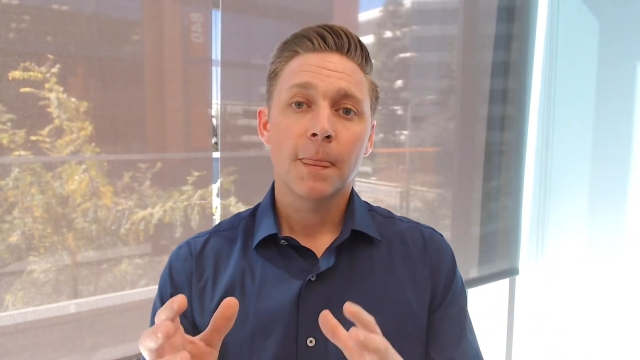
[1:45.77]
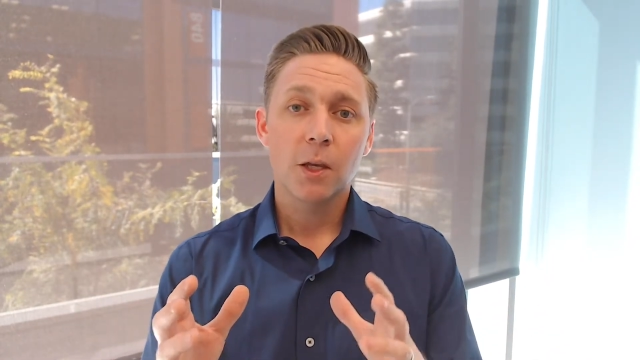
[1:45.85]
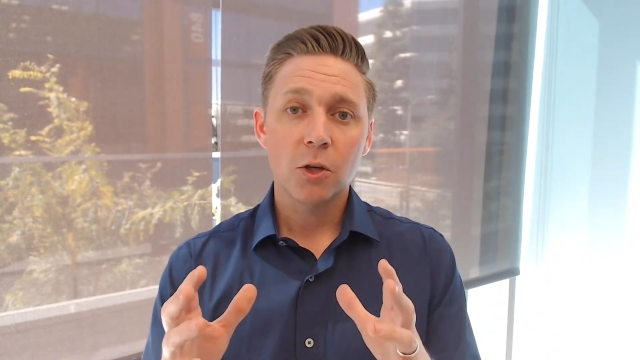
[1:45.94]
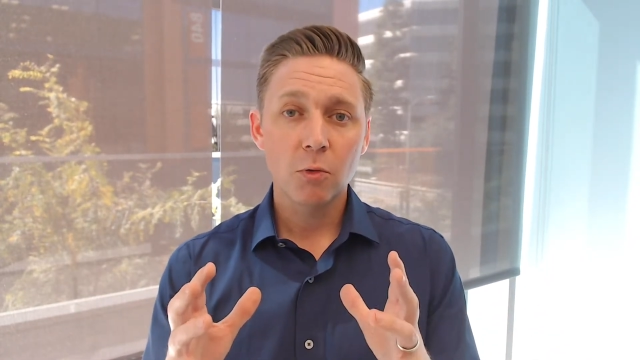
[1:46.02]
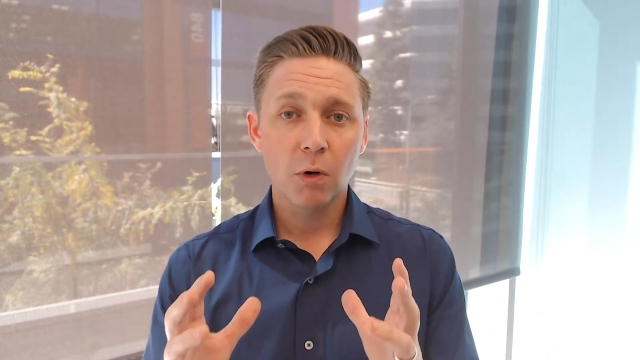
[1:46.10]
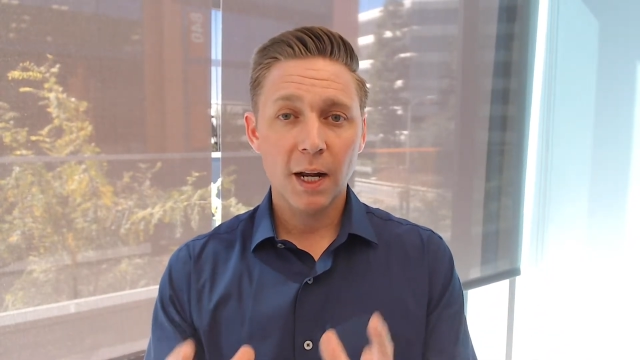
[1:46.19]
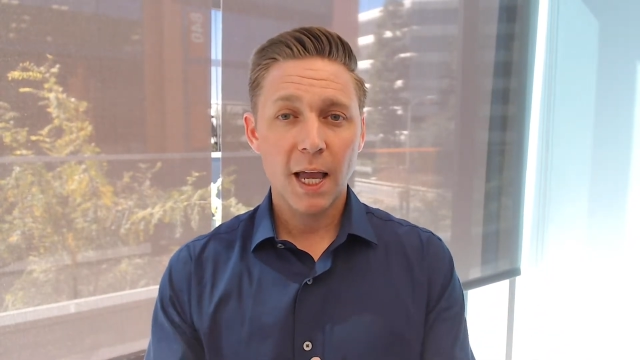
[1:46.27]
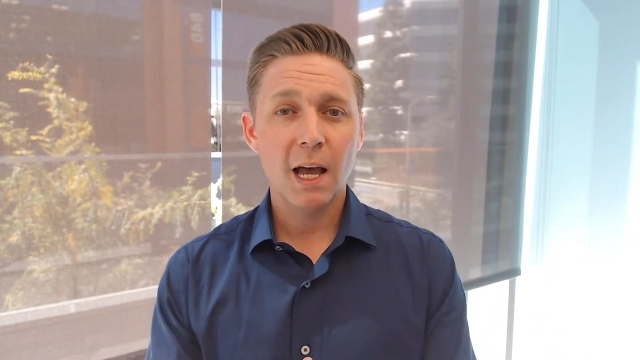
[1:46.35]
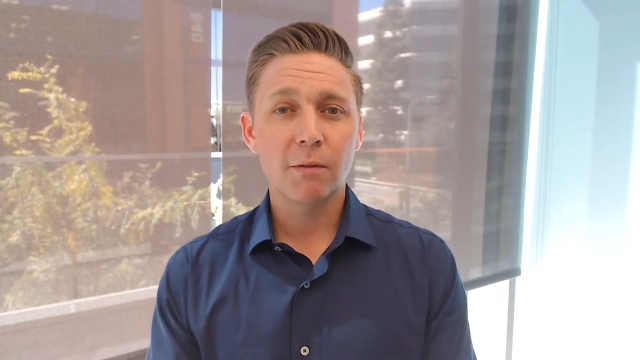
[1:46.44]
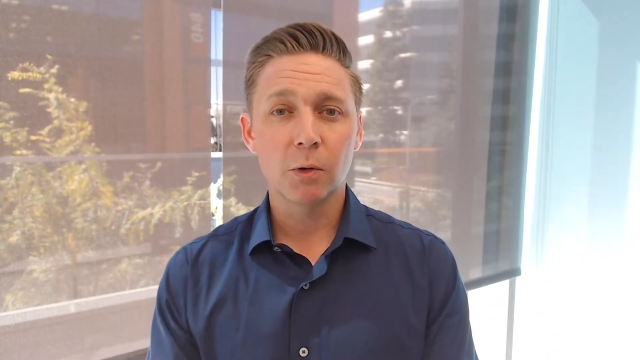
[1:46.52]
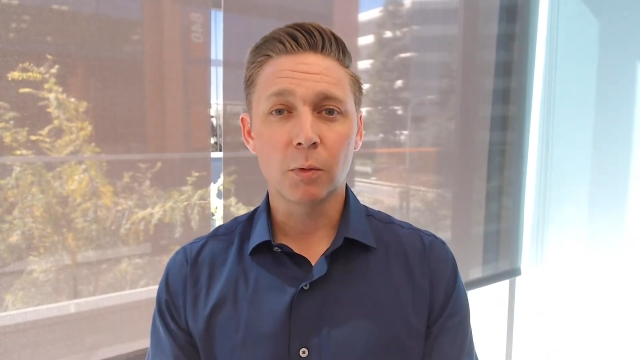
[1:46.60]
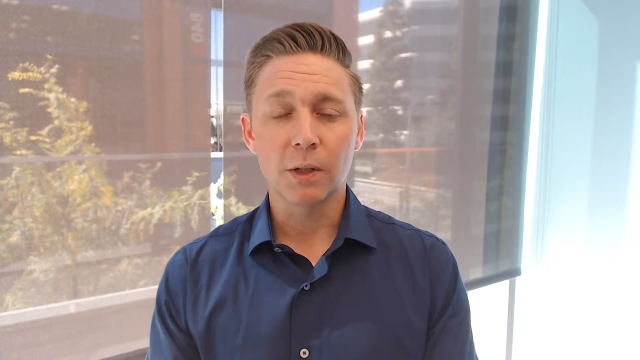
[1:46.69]
You want to
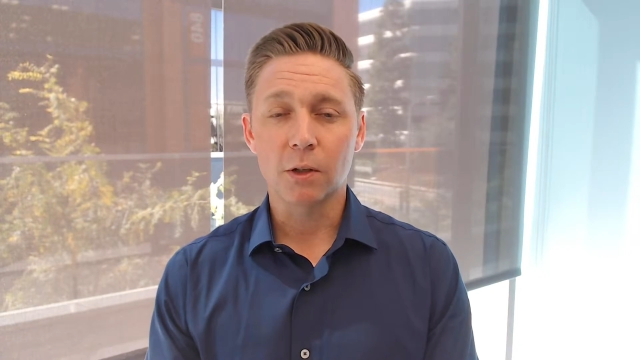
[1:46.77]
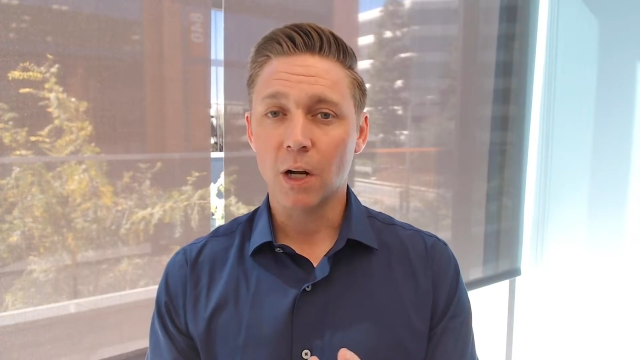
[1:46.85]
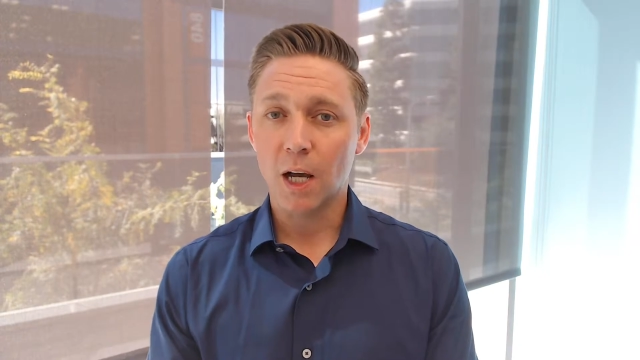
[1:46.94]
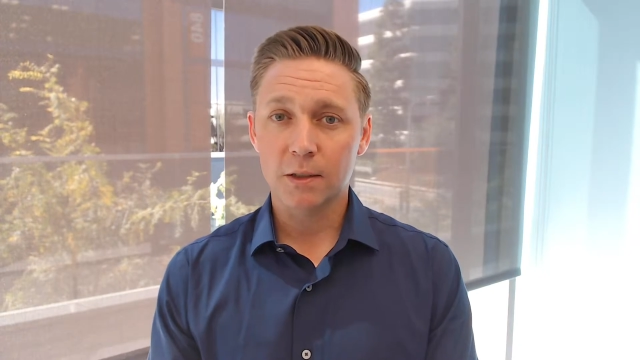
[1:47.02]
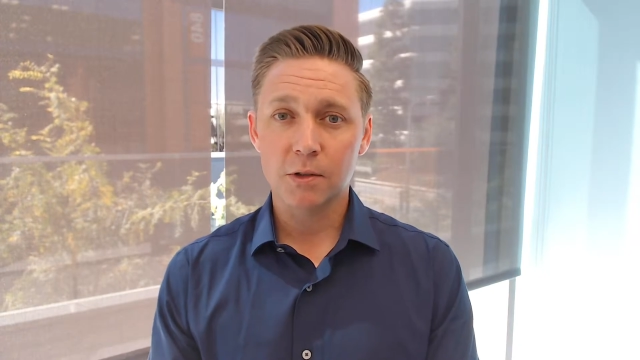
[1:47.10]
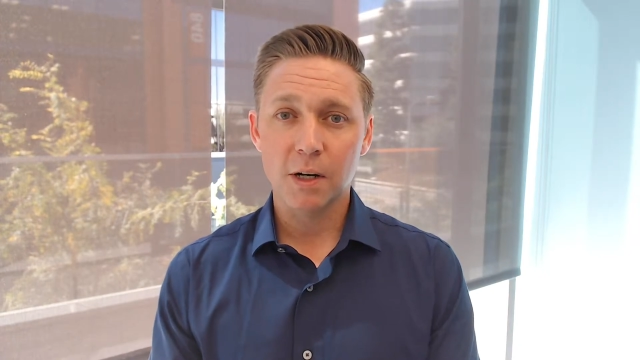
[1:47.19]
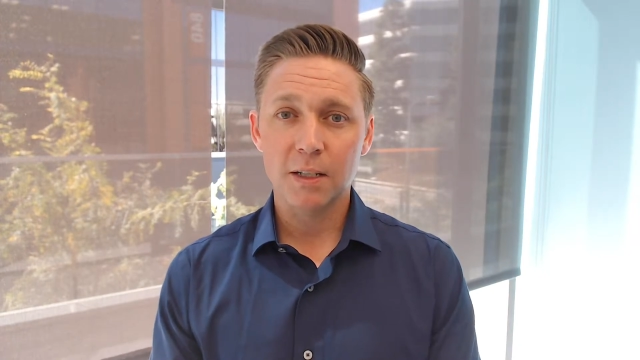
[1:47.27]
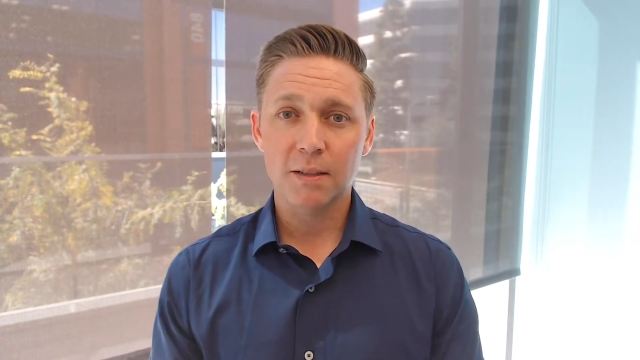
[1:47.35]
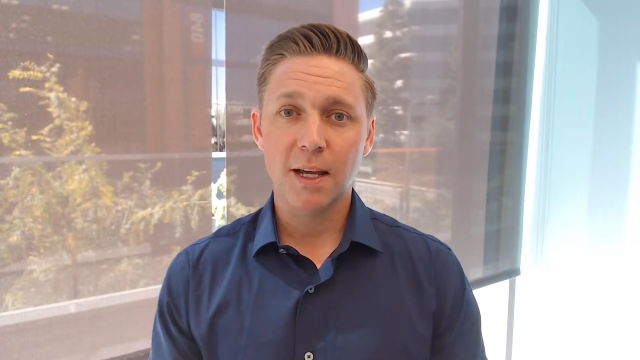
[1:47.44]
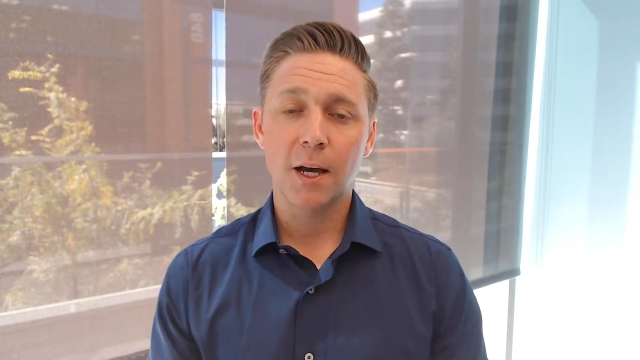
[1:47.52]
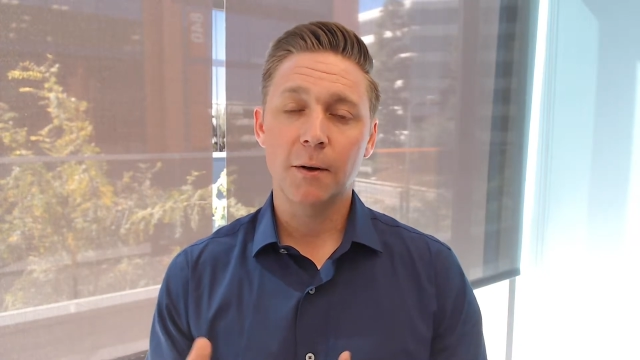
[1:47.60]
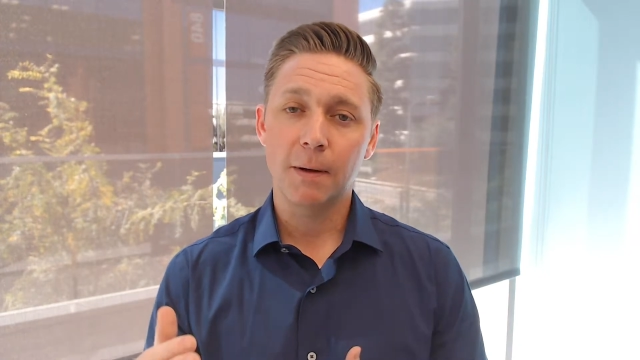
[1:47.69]
have it when they're not
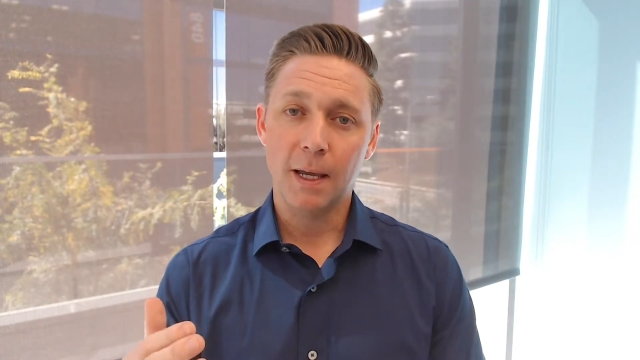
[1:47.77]
stressed out